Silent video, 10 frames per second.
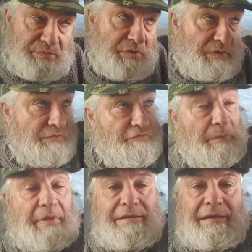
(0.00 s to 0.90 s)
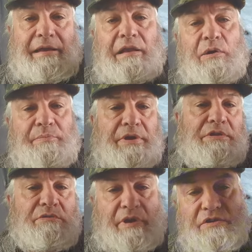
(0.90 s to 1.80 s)
you can drop that down a little bit
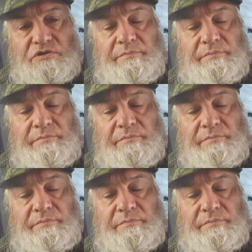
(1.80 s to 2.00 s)
and you'll get